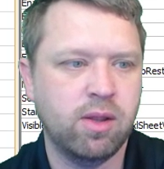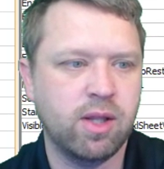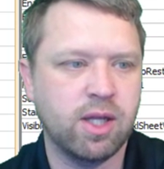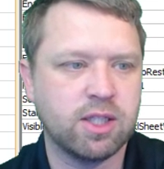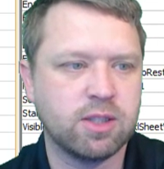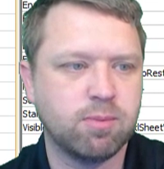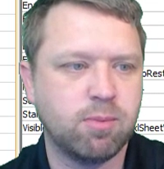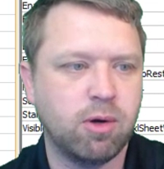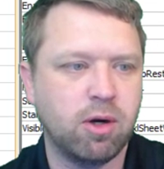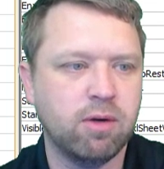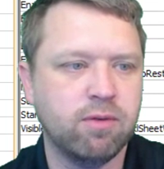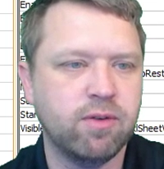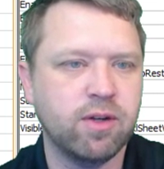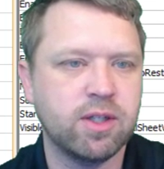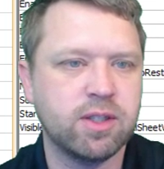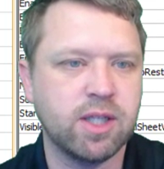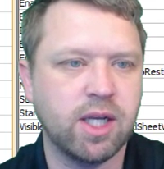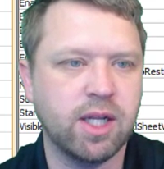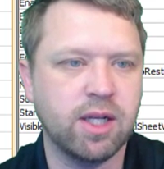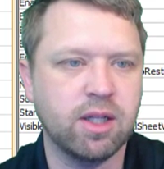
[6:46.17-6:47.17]
That's
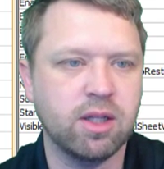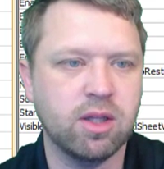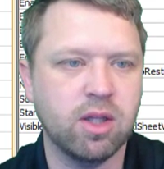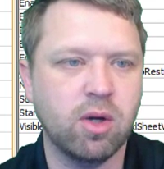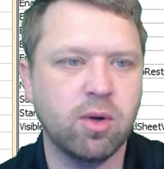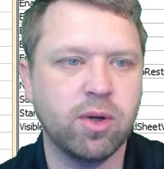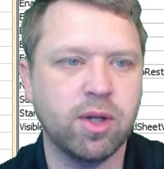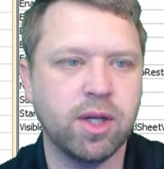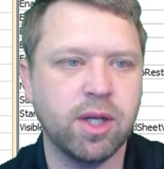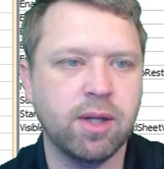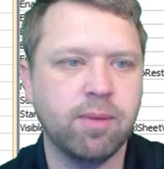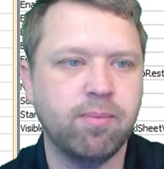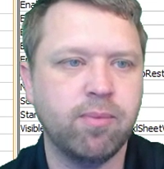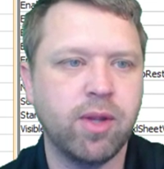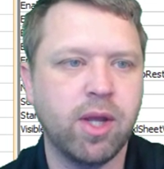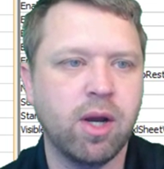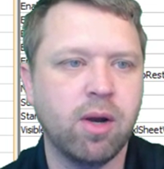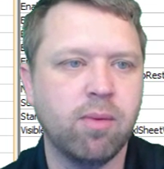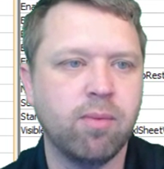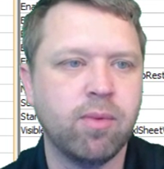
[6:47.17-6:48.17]
perfect, and it loaded it.
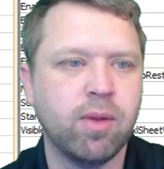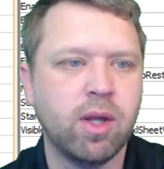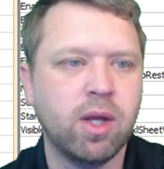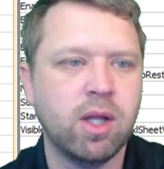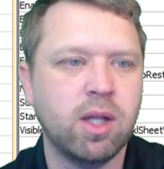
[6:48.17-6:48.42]
Now